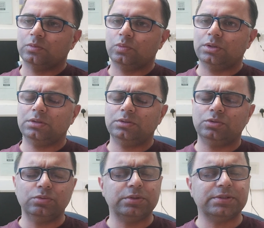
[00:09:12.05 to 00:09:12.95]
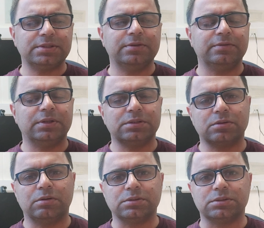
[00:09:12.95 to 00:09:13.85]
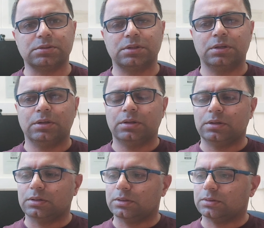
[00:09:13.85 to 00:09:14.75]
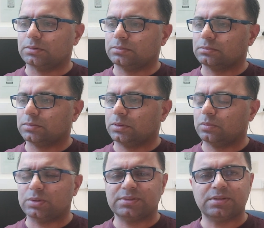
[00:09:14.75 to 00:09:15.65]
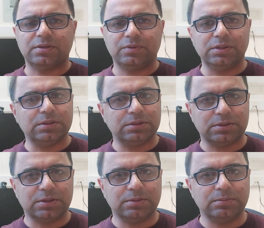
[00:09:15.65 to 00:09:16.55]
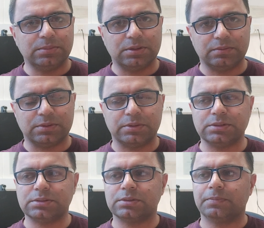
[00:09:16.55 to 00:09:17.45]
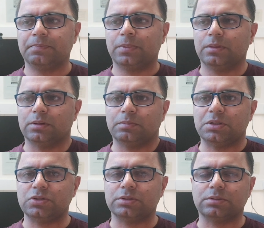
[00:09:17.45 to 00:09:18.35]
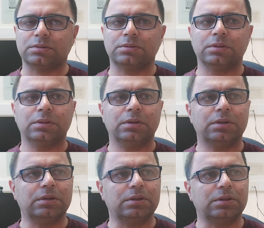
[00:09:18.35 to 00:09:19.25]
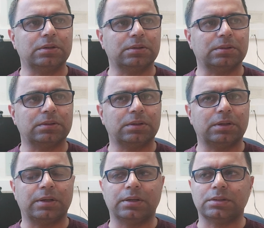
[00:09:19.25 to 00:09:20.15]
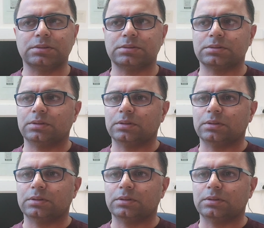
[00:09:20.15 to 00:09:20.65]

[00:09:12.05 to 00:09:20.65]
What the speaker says: We do receive these calls once in a week time in our trust that patient has